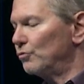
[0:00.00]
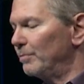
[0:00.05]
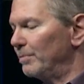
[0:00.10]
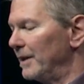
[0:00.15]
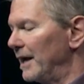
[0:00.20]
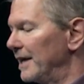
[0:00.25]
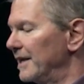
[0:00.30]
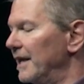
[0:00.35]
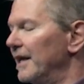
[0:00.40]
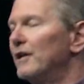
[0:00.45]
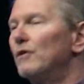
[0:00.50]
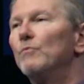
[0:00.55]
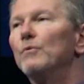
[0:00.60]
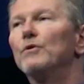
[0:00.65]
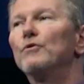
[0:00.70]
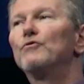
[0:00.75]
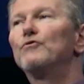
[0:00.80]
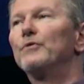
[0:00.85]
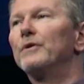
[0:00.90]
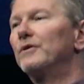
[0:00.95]
replied, Anyone
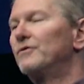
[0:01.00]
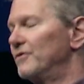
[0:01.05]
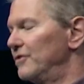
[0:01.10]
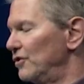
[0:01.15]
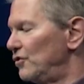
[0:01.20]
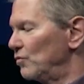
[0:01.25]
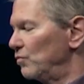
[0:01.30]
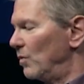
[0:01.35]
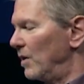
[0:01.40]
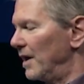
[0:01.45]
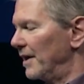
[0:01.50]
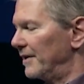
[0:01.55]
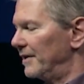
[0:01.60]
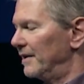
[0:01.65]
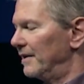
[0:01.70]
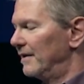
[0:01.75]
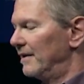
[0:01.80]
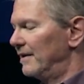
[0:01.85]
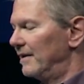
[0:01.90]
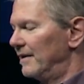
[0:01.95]
who drinks this
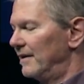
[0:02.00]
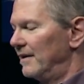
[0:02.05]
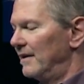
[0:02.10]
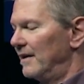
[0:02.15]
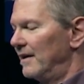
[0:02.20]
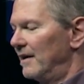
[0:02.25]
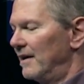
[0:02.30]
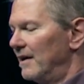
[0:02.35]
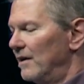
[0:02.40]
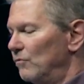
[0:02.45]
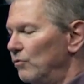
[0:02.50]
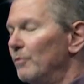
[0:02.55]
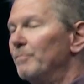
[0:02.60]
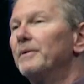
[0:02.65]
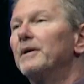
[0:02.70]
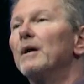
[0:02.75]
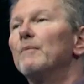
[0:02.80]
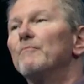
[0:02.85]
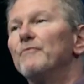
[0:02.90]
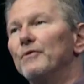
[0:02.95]
water will
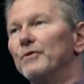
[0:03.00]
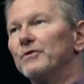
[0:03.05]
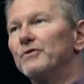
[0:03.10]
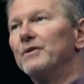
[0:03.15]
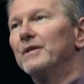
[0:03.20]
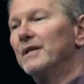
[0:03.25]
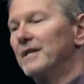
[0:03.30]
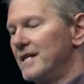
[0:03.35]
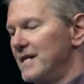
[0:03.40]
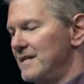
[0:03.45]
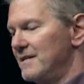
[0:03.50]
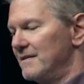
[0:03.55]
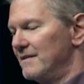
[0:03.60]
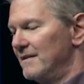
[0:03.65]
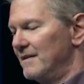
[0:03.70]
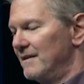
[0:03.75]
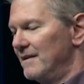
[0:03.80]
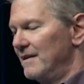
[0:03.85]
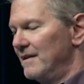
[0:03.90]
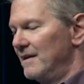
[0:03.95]
become thirsty again.
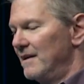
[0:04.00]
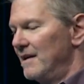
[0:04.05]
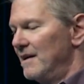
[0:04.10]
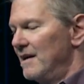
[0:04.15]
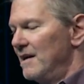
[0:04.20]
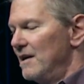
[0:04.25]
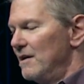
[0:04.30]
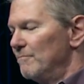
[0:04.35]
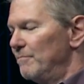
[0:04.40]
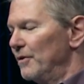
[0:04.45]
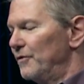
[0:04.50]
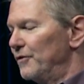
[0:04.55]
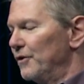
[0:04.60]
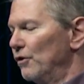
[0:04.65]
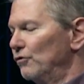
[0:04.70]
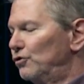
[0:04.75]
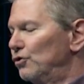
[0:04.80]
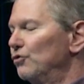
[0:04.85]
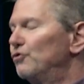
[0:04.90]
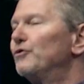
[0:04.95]
But
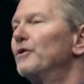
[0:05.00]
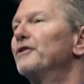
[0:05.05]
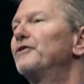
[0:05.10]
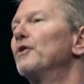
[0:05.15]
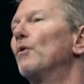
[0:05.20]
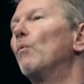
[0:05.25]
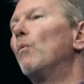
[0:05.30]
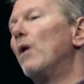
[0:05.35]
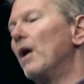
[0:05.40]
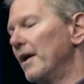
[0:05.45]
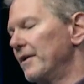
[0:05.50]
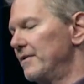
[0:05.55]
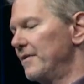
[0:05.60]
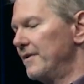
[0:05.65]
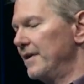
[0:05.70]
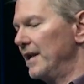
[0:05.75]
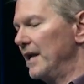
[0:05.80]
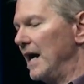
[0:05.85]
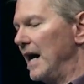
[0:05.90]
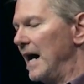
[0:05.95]
those who drink the water
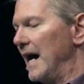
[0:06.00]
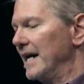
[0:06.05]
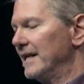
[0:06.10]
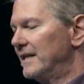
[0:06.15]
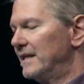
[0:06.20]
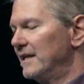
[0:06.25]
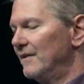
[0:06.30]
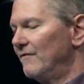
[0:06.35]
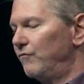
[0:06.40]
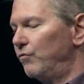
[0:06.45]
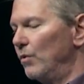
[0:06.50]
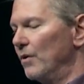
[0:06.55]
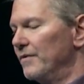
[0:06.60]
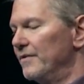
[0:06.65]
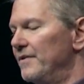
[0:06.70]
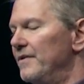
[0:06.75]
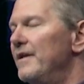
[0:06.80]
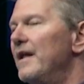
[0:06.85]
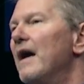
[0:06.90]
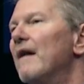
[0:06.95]
that I give will
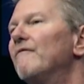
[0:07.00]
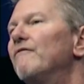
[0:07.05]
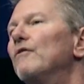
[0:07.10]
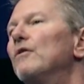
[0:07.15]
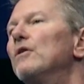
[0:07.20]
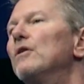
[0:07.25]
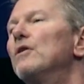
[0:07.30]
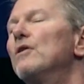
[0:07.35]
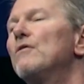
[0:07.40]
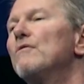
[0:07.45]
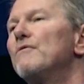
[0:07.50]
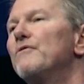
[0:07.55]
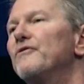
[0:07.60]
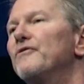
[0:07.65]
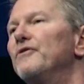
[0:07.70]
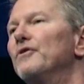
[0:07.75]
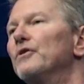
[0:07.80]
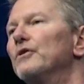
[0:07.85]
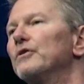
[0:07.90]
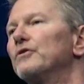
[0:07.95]
never
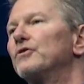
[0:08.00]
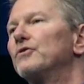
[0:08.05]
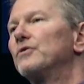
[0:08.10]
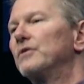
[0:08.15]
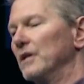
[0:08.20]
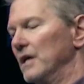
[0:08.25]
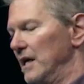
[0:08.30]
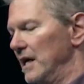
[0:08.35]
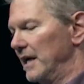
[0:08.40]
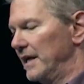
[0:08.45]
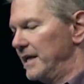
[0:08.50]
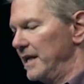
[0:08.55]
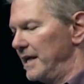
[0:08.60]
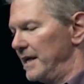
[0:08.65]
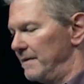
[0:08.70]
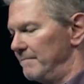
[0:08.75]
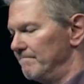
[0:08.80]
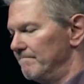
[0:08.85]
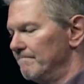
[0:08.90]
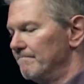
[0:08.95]
thirst
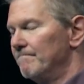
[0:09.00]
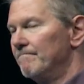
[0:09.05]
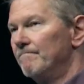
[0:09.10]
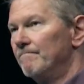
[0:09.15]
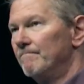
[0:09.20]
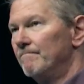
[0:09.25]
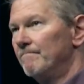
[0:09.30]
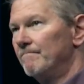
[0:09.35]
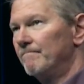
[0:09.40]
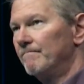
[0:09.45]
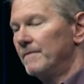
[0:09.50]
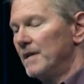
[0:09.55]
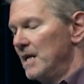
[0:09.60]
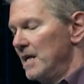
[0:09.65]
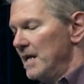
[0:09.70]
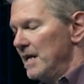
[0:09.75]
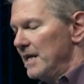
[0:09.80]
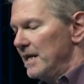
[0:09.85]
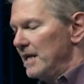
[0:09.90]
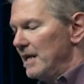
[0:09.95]
again.
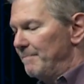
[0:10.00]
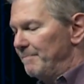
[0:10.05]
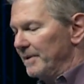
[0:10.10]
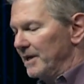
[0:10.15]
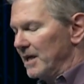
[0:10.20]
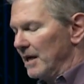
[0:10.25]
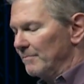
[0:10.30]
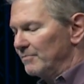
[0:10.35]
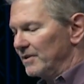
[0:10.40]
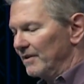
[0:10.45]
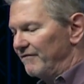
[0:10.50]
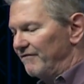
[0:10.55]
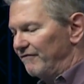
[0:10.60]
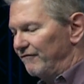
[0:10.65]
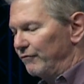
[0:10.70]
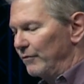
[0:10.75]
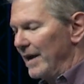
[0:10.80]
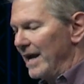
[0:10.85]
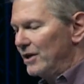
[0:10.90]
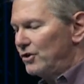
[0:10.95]
It becomes a
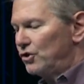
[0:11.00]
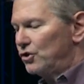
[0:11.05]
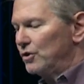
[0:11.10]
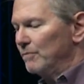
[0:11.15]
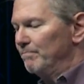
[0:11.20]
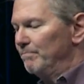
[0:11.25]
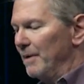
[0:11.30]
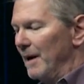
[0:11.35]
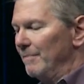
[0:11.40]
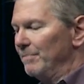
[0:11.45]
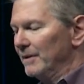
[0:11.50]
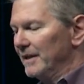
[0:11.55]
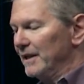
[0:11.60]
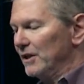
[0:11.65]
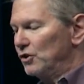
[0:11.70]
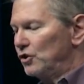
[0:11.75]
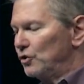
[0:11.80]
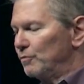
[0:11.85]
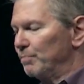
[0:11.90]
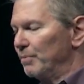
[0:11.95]
fresh,
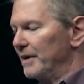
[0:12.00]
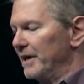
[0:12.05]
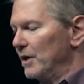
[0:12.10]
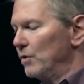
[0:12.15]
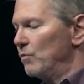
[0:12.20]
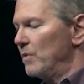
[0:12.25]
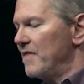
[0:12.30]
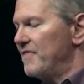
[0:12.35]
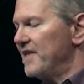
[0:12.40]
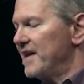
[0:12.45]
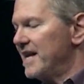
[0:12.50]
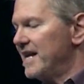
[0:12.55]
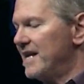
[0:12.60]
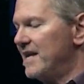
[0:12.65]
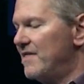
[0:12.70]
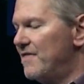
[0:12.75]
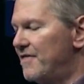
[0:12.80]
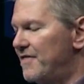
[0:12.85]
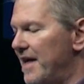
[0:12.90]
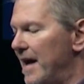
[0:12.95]
bubbling spring
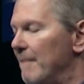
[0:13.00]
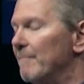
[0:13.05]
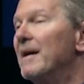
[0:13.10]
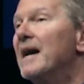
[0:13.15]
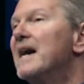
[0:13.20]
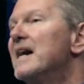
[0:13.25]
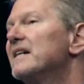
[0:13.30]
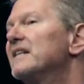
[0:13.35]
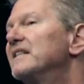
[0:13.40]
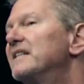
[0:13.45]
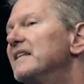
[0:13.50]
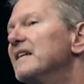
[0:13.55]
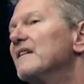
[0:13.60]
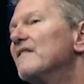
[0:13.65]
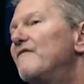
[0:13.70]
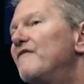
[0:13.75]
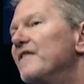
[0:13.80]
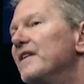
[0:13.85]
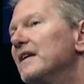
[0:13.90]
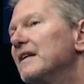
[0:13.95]
within them,
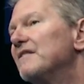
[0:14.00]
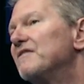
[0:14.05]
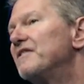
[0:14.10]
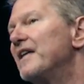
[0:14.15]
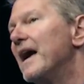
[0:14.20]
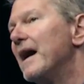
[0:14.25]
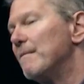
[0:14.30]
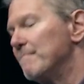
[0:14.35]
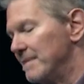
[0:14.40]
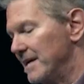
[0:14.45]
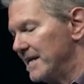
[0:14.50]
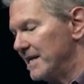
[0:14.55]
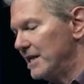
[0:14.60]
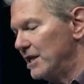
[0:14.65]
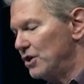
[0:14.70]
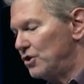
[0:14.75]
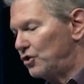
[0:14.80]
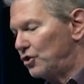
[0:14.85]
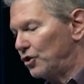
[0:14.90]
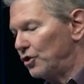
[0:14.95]
giving them
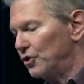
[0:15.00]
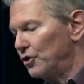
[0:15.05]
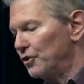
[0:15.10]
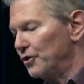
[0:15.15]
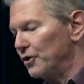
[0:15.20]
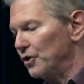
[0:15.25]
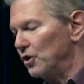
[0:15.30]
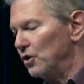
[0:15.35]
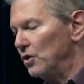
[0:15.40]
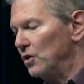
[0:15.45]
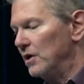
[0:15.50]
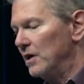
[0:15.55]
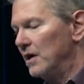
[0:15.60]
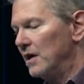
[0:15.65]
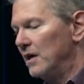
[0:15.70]
eternal